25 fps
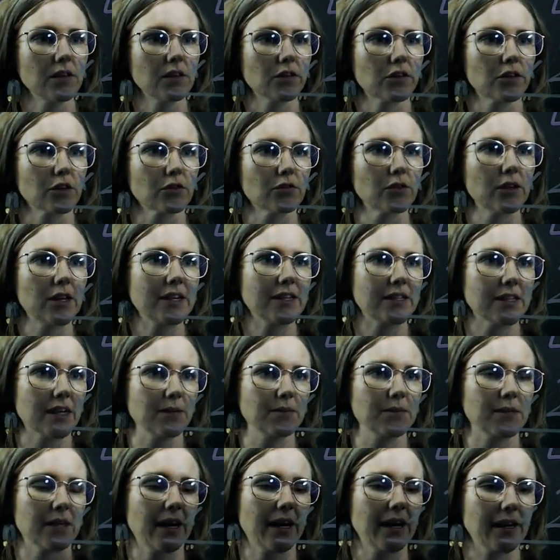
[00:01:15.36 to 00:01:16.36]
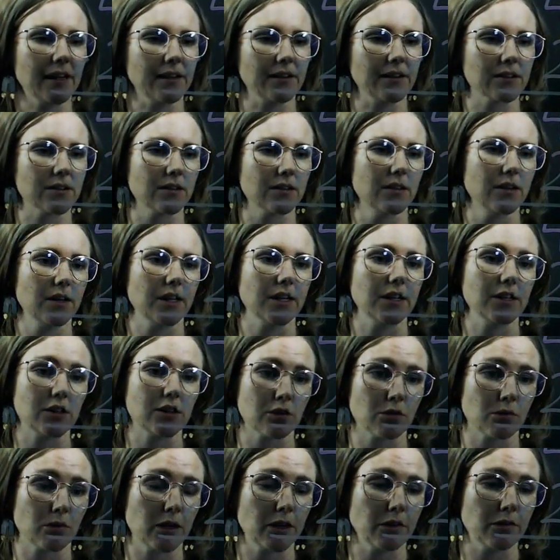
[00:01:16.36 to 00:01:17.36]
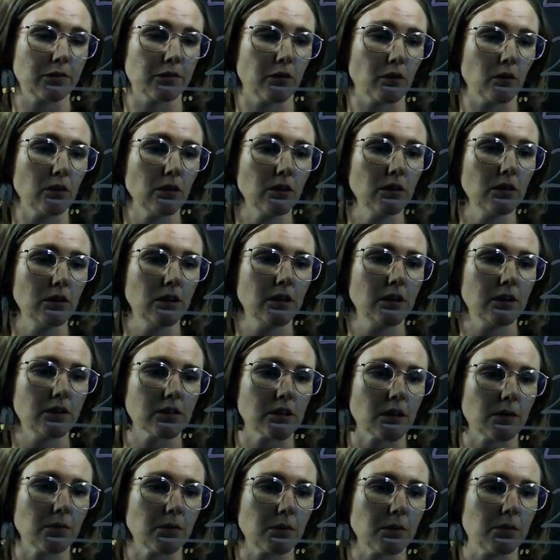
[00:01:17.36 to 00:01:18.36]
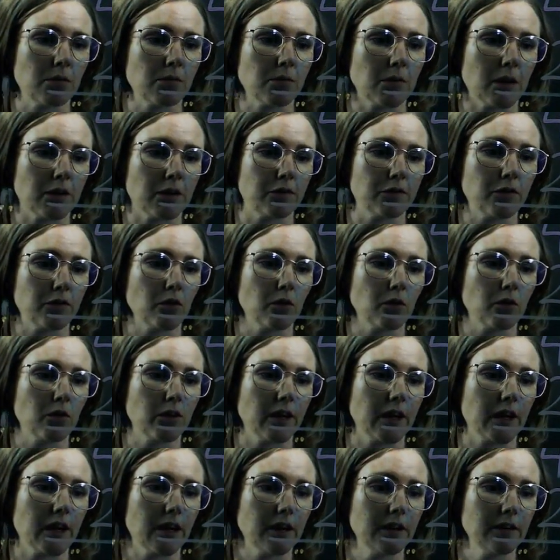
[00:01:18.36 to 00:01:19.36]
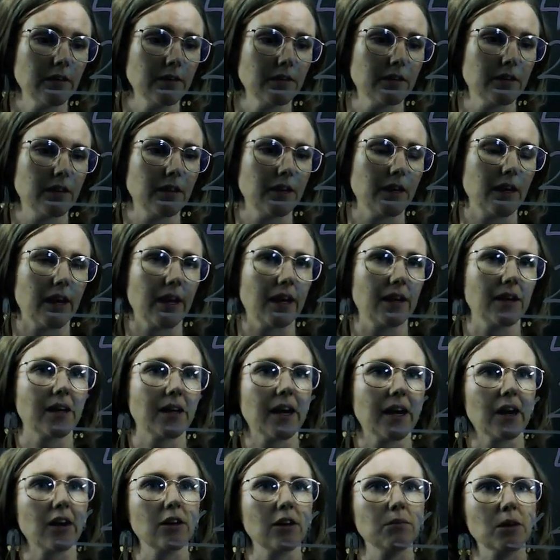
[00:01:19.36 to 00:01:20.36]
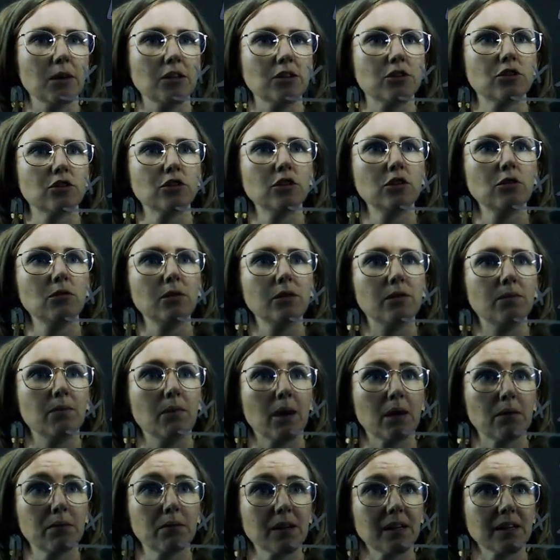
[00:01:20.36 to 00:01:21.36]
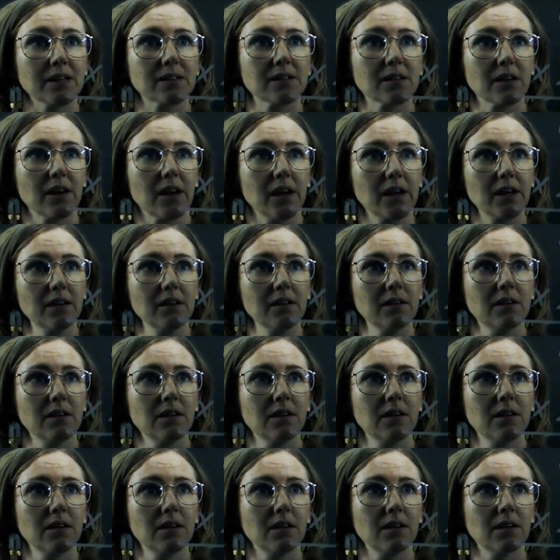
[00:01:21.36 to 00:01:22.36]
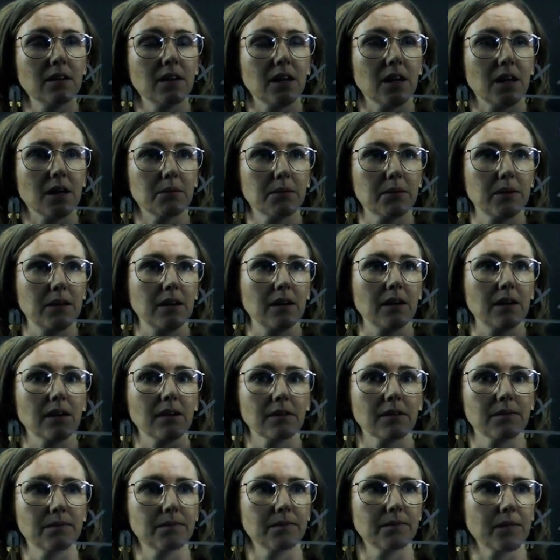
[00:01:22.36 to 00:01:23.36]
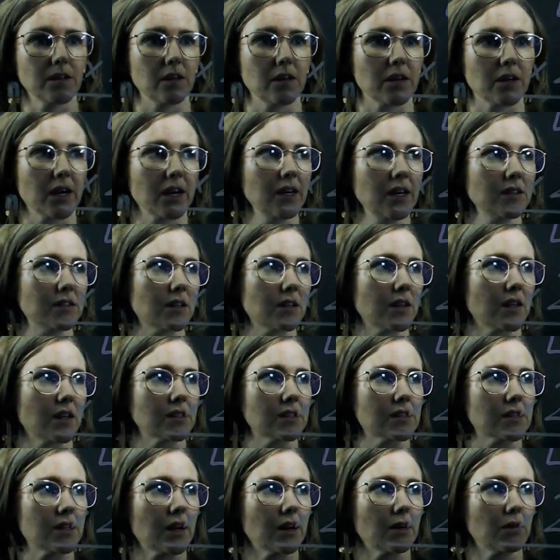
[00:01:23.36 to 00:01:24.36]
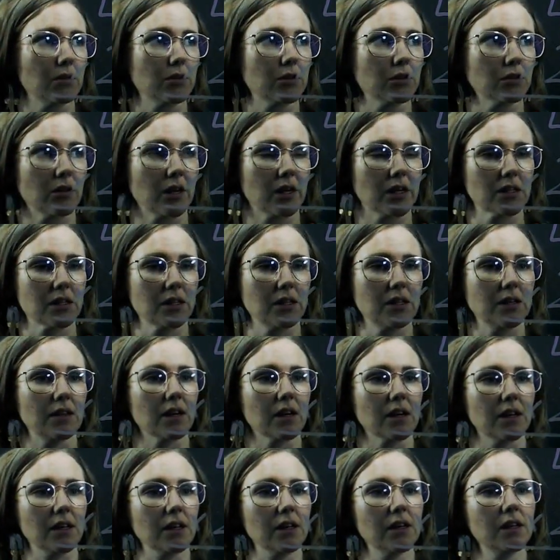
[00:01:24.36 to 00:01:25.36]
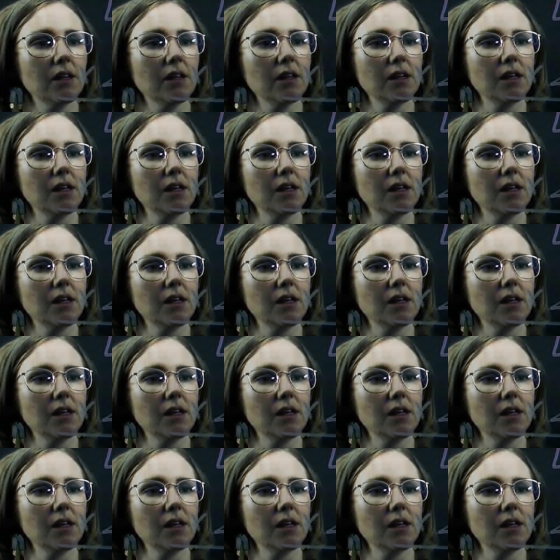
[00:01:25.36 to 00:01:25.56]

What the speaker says: 3 times 8 is 24, so I'm going to put my 4 down and carry my 2 with my plus sign up here. Okay, so that's that direction done.